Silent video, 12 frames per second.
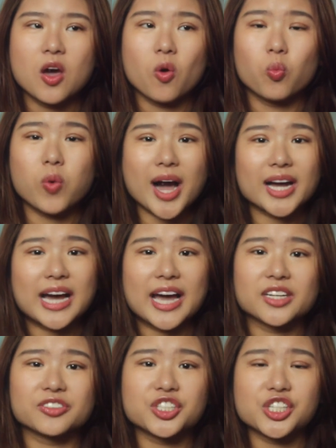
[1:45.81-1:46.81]
what
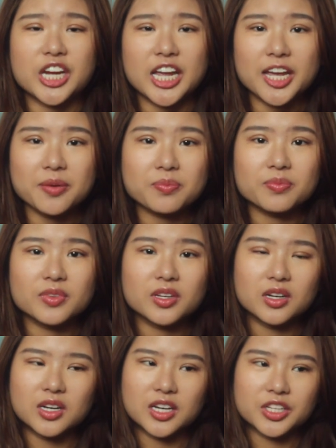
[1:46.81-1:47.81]
kind of shape
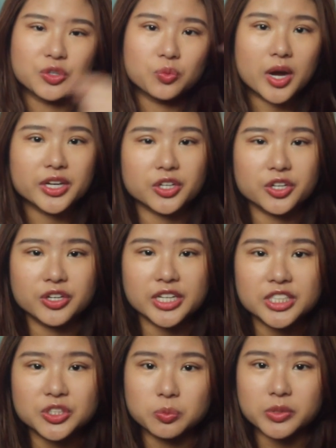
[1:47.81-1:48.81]
you want your
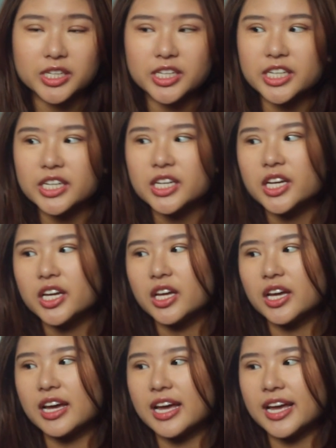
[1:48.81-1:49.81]
crease to be,
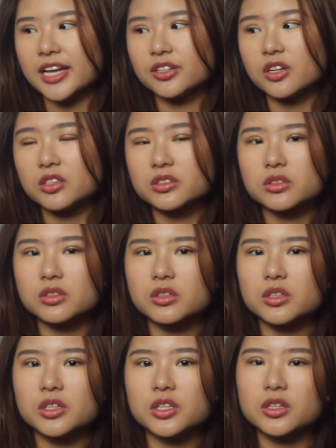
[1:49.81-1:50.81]
and
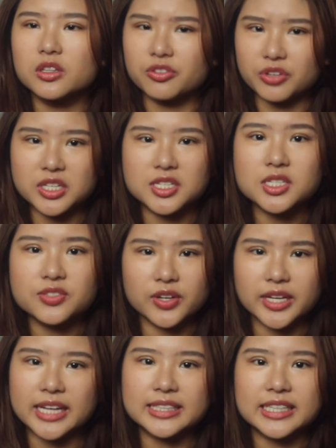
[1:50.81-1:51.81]
also the reasons for
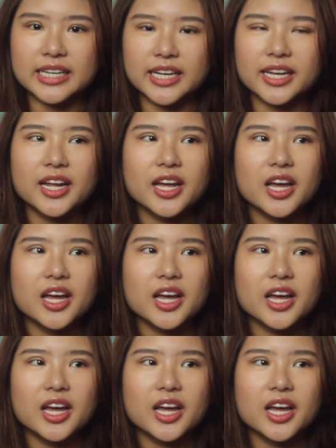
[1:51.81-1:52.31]
getting it.